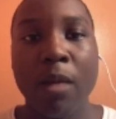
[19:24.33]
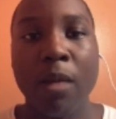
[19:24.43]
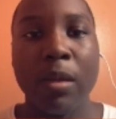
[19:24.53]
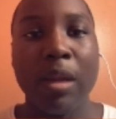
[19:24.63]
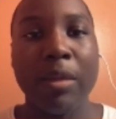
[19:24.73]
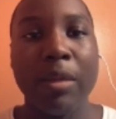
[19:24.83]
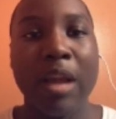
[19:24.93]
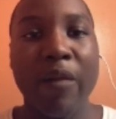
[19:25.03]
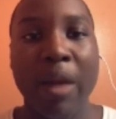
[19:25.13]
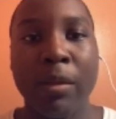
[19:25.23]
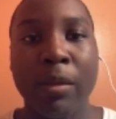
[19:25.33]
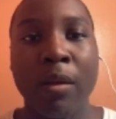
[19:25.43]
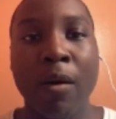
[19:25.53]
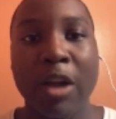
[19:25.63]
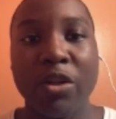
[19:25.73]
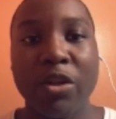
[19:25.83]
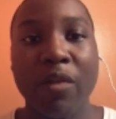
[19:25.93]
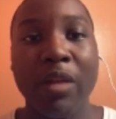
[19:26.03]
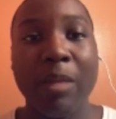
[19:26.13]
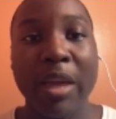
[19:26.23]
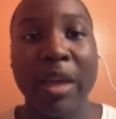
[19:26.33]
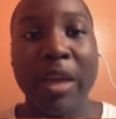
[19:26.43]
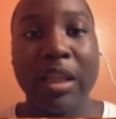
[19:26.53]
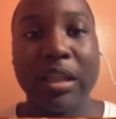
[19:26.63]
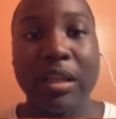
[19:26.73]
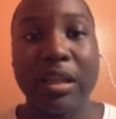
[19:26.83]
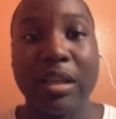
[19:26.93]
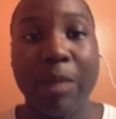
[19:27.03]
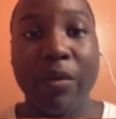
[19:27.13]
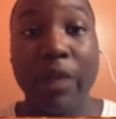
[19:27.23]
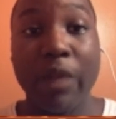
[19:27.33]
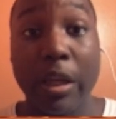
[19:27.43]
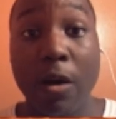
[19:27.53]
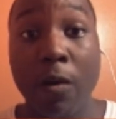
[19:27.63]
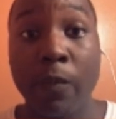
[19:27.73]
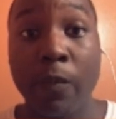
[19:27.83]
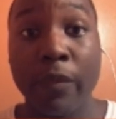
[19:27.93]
But let me not ramble along. I should have really made this a separate video.